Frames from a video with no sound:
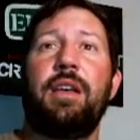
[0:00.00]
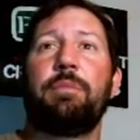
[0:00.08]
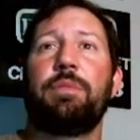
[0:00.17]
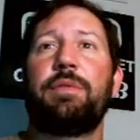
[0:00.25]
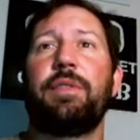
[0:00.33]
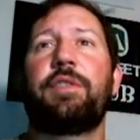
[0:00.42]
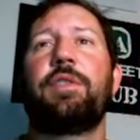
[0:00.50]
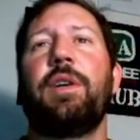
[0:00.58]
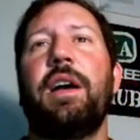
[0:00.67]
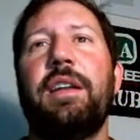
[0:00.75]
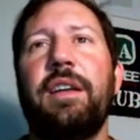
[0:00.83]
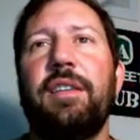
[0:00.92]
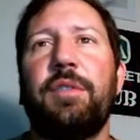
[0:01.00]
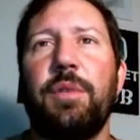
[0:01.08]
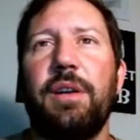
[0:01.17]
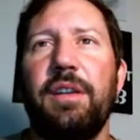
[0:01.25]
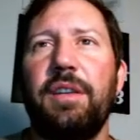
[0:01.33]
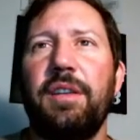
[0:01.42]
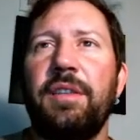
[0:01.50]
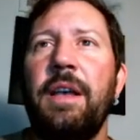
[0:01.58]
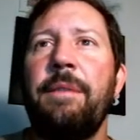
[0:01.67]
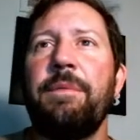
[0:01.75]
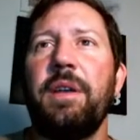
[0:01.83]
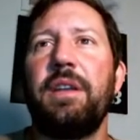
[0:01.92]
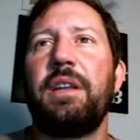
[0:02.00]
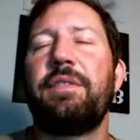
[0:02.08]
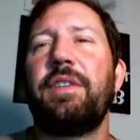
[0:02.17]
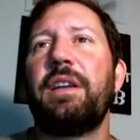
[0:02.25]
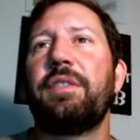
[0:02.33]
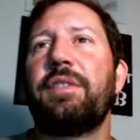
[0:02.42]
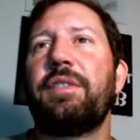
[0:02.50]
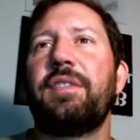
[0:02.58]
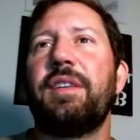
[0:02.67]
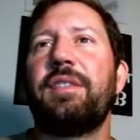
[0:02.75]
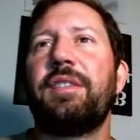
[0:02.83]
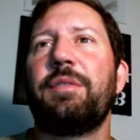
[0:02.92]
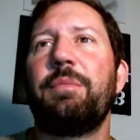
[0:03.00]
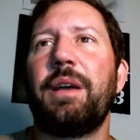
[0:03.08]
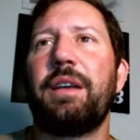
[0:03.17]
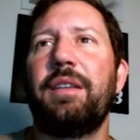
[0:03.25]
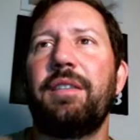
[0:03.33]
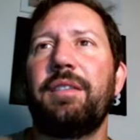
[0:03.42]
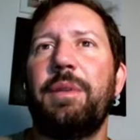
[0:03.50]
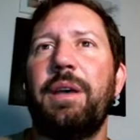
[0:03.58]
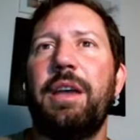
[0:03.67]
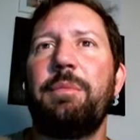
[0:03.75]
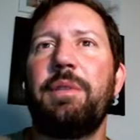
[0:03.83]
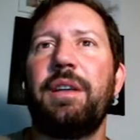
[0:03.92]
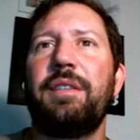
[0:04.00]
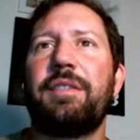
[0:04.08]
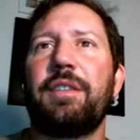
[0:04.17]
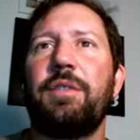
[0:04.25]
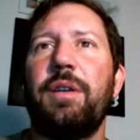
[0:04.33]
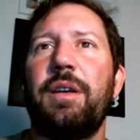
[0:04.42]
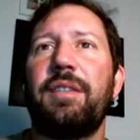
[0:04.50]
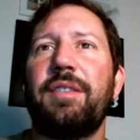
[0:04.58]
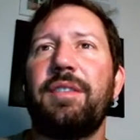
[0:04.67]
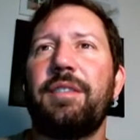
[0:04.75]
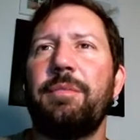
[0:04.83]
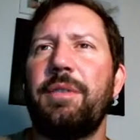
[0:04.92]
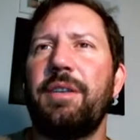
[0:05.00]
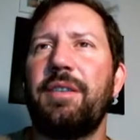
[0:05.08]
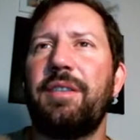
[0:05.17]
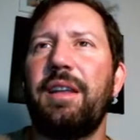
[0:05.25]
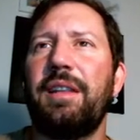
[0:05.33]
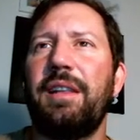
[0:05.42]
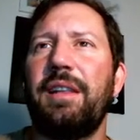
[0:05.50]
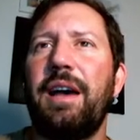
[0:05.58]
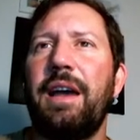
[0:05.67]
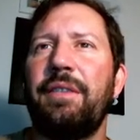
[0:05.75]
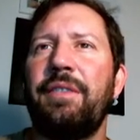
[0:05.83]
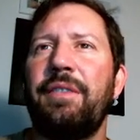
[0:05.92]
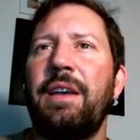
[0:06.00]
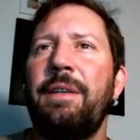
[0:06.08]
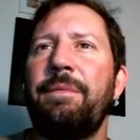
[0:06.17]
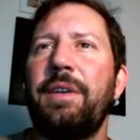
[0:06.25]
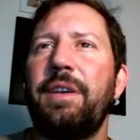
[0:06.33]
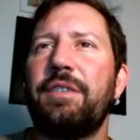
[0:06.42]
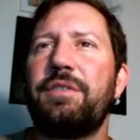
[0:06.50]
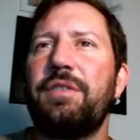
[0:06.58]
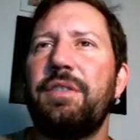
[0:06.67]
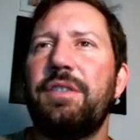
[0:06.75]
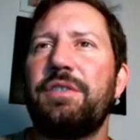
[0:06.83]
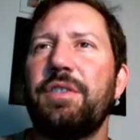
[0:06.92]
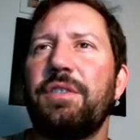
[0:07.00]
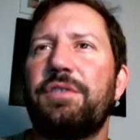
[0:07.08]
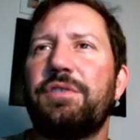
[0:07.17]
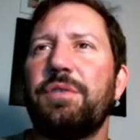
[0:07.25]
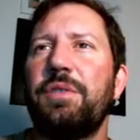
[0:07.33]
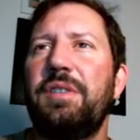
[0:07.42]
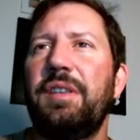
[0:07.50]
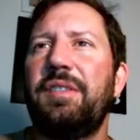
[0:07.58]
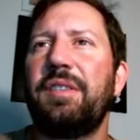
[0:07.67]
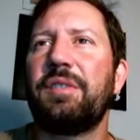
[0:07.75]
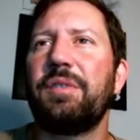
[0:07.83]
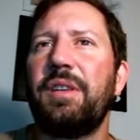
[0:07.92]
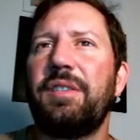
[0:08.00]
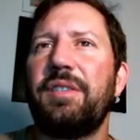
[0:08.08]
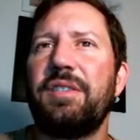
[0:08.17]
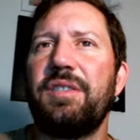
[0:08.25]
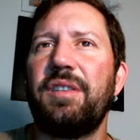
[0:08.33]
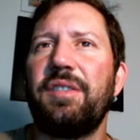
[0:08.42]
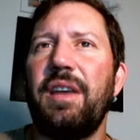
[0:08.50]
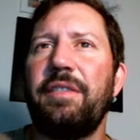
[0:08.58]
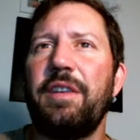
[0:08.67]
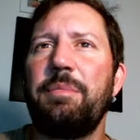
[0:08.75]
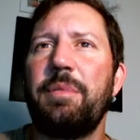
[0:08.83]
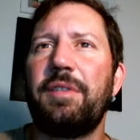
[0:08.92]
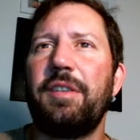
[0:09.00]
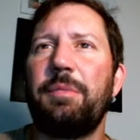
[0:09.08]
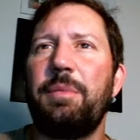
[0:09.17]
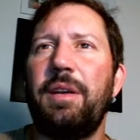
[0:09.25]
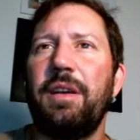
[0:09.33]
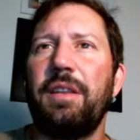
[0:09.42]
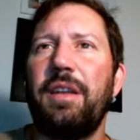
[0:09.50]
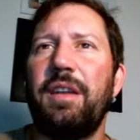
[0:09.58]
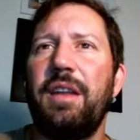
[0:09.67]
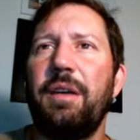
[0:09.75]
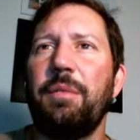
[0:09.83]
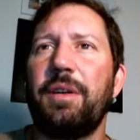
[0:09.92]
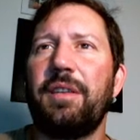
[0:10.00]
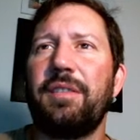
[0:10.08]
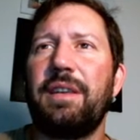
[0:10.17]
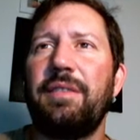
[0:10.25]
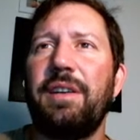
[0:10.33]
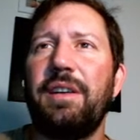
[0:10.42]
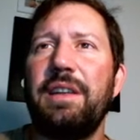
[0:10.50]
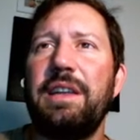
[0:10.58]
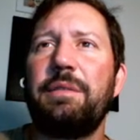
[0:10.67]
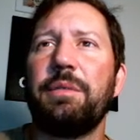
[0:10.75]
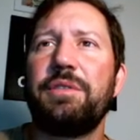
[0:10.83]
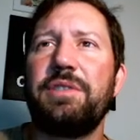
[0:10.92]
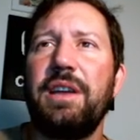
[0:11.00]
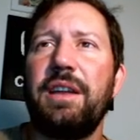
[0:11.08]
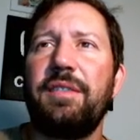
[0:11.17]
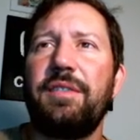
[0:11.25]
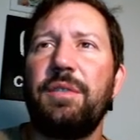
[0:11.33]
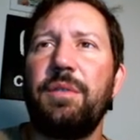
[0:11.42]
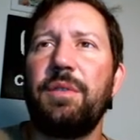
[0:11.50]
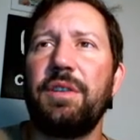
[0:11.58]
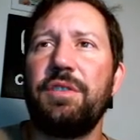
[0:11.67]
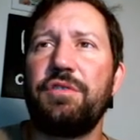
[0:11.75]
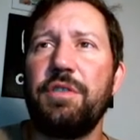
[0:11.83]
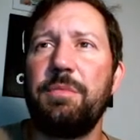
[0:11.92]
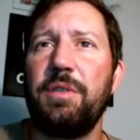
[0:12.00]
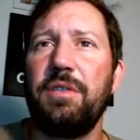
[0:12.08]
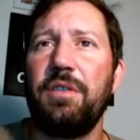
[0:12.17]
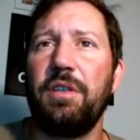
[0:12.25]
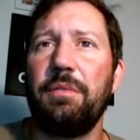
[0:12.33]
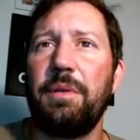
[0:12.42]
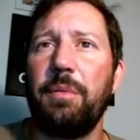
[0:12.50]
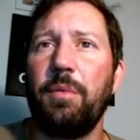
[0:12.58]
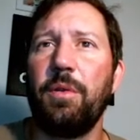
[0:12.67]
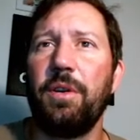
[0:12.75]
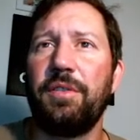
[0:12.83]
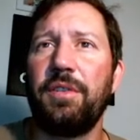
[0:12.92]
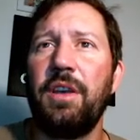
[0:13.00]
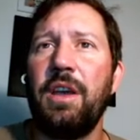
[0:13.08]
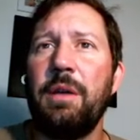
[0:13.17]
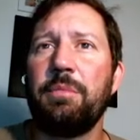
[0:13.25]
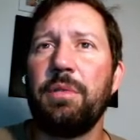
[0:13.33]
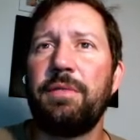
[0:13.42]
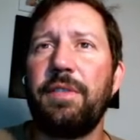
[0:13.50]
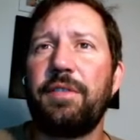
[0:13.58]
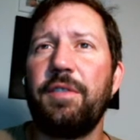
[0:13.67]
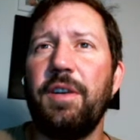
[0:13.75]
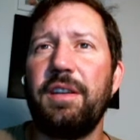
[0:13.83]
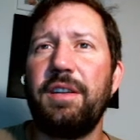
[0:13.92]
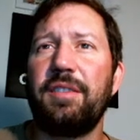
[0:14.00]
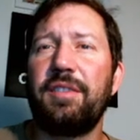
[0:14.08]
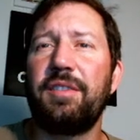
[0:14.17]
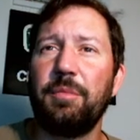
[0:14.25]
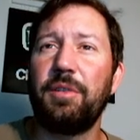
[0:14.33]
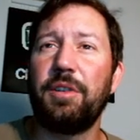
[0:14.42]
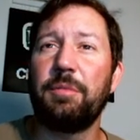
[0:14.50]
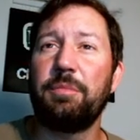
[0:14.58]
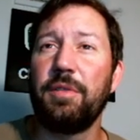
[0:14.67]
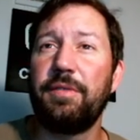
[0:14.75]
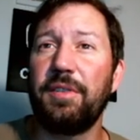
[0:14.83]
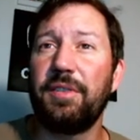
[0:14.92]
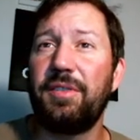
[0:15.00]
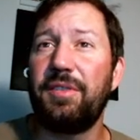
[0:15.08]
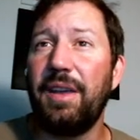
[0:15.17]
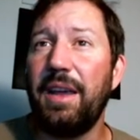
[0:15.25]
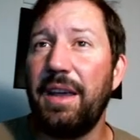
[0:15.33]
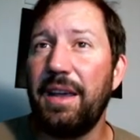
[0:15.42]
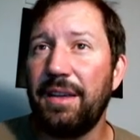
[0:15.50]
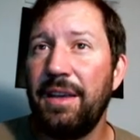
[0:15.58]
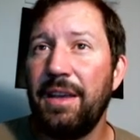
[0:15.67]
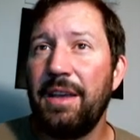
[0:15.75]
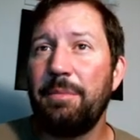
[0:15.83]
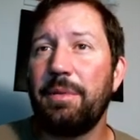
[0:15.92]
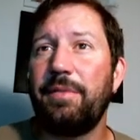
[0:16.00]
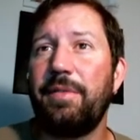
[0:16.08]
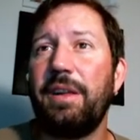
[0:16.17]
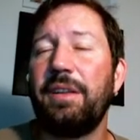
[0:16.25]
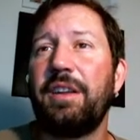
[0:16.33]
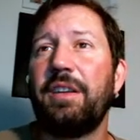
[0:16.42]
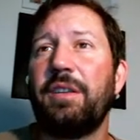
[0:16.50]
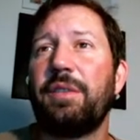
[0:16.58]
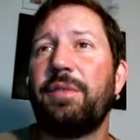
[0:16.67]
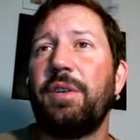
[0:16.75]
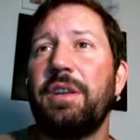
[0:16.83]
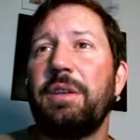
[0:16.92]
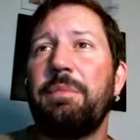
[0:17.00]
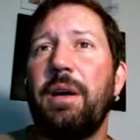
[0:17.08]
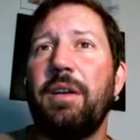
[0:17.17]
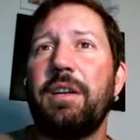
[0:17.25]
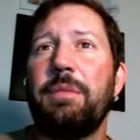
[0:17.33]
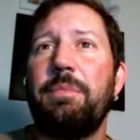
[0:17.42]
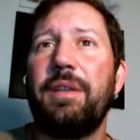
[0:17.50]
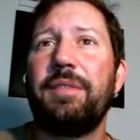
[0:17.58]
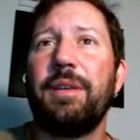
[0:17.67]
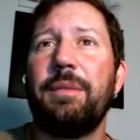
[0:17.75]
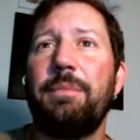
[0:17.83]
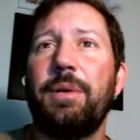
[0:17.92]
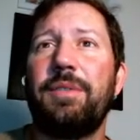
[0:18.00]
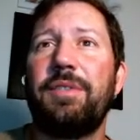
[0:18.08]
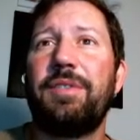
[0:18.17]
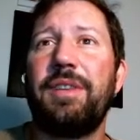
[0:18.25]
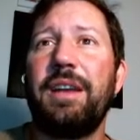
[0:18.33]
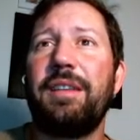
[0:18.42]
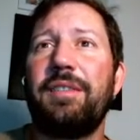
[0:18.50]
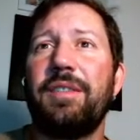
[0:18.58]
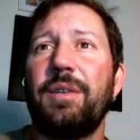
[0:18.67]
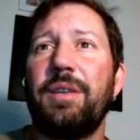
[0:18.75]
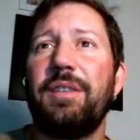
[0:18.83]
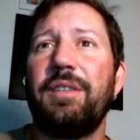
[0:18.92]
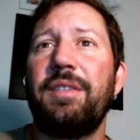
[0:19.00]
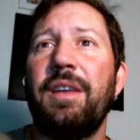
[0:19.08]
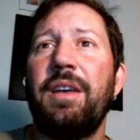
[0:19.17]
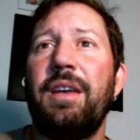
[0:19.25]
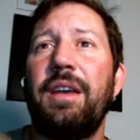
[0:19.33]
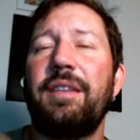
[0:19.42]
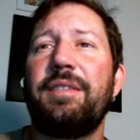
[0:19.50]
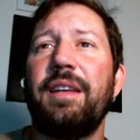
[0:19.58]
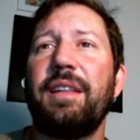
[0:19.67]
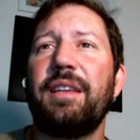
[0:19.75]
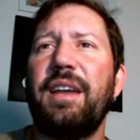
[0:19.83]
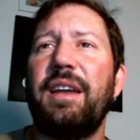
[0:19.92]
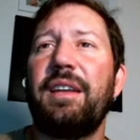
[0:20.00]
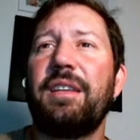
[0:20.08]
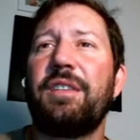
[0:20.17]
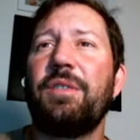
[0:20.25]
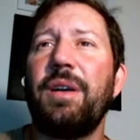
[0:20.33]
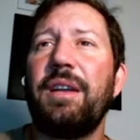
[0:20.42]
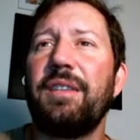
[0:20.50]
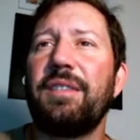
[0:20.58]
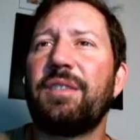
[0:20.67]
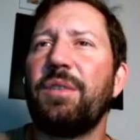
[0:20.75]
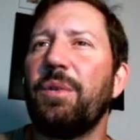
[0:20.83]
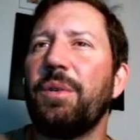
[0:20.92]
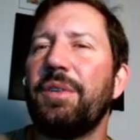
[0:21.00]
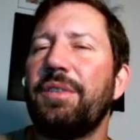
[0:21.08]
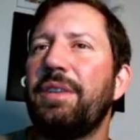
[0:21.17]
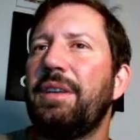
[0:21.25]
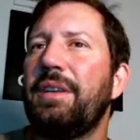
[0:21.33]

Proof of credit is what it is. An innovative consensus mechanism that emulates the credit system in our daily life. It ensures true decentralization as every participant on the network is given an equal chance to contribute and earn rewards. Proof of credit is similar to proof of stake, but a validator's voting power depends on both stake tokens and delegated credit scores.